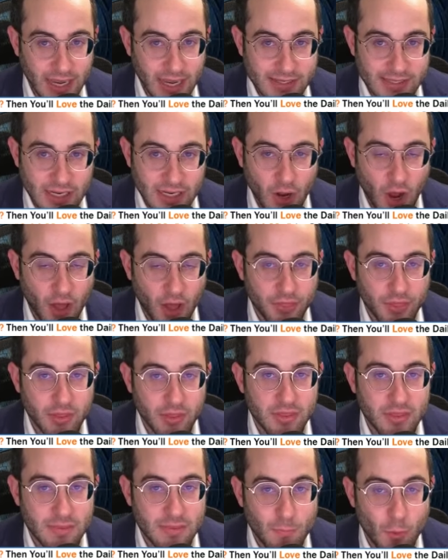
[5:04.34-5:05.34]
tested on
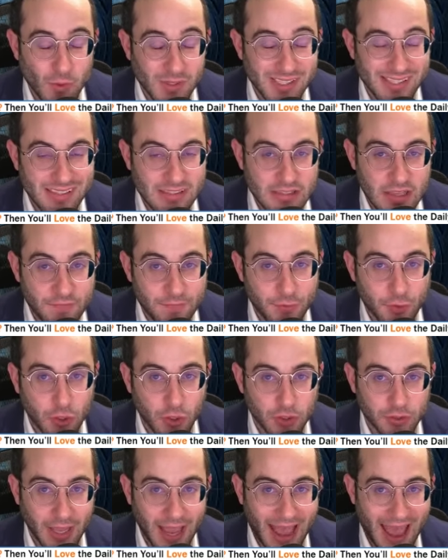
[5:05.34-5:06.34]
the most
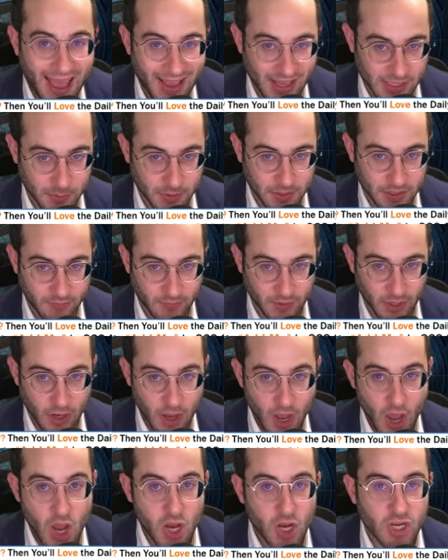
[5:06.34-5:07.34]
difficult aspects of it.